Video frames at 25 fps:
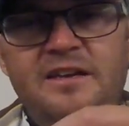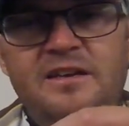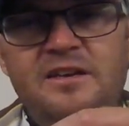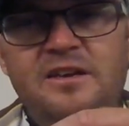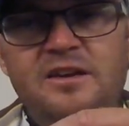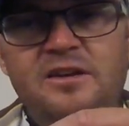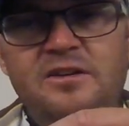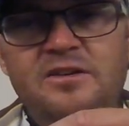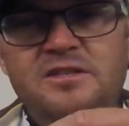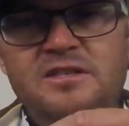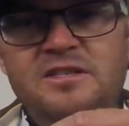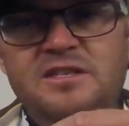you
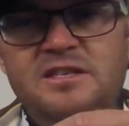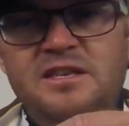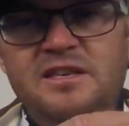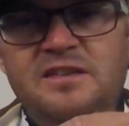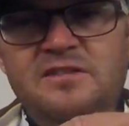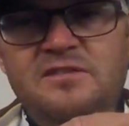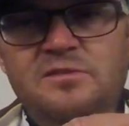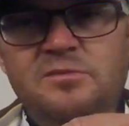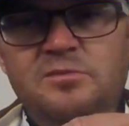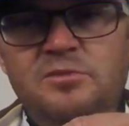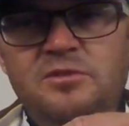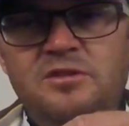know, it just
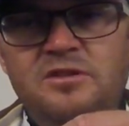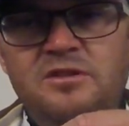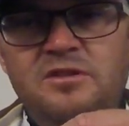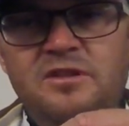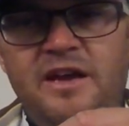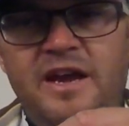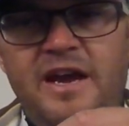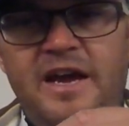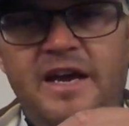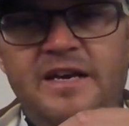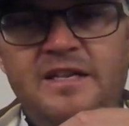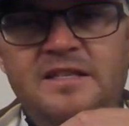gives them a
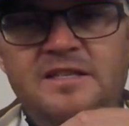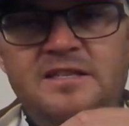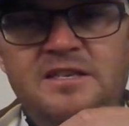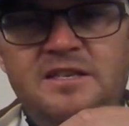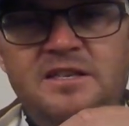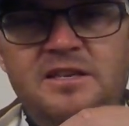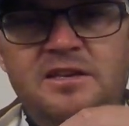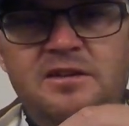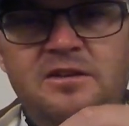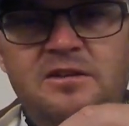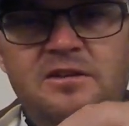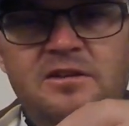little added
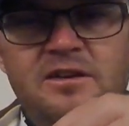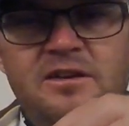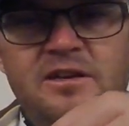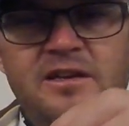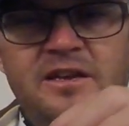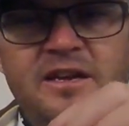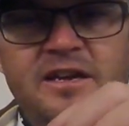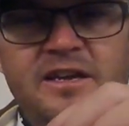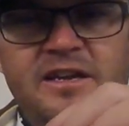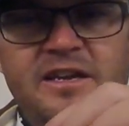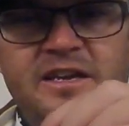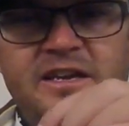security,
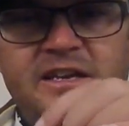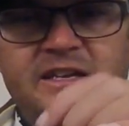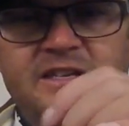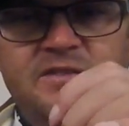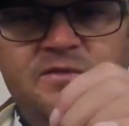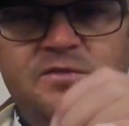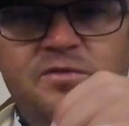I guess.